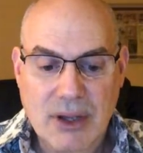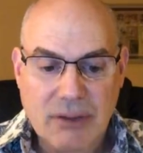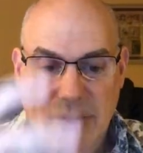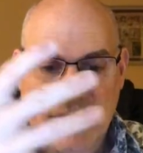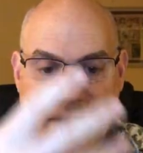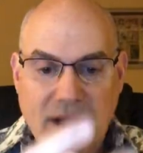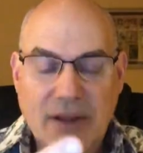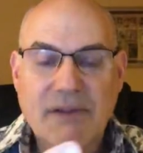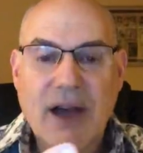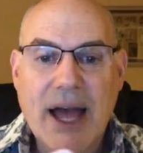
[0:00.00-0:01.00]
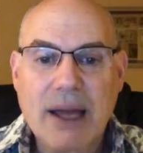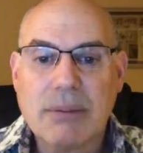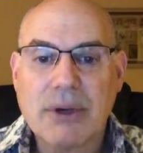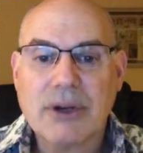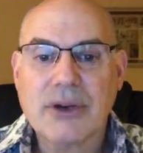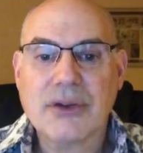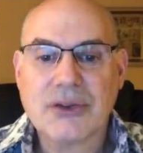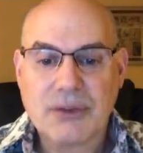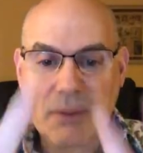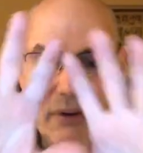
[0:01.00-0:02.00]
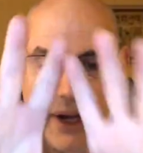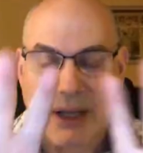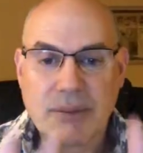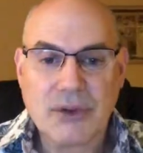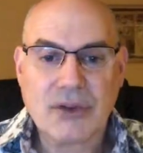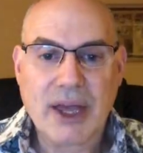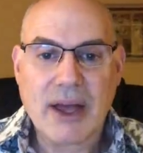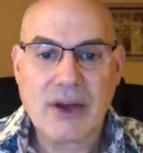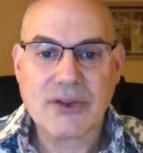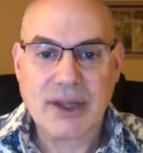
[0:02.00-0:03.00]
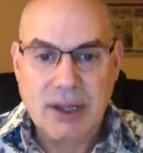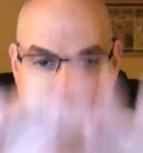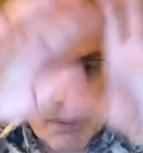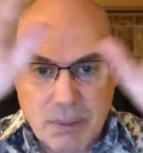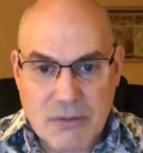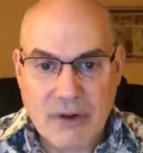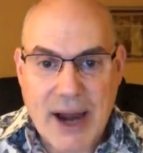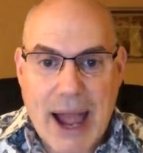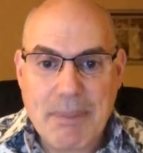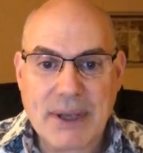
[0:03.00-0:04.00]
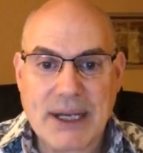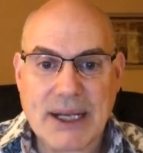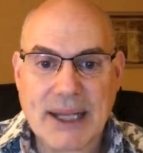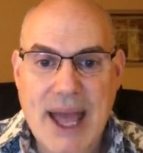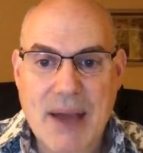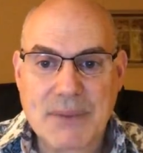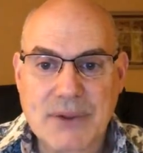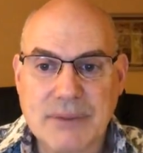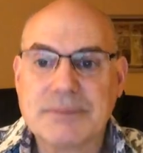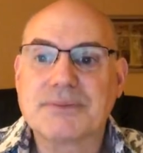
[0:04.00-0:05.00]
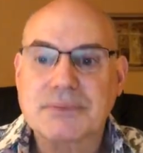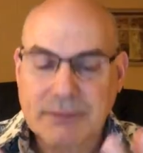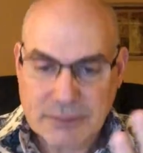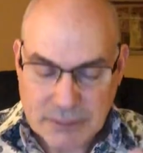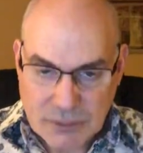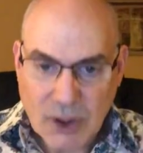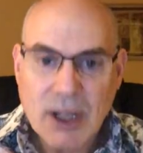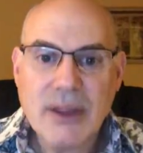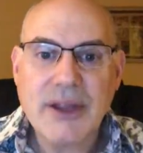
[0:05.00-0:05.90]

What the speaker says: reticular fibers, parenchymal cells, and then we wrap it in a capsule. The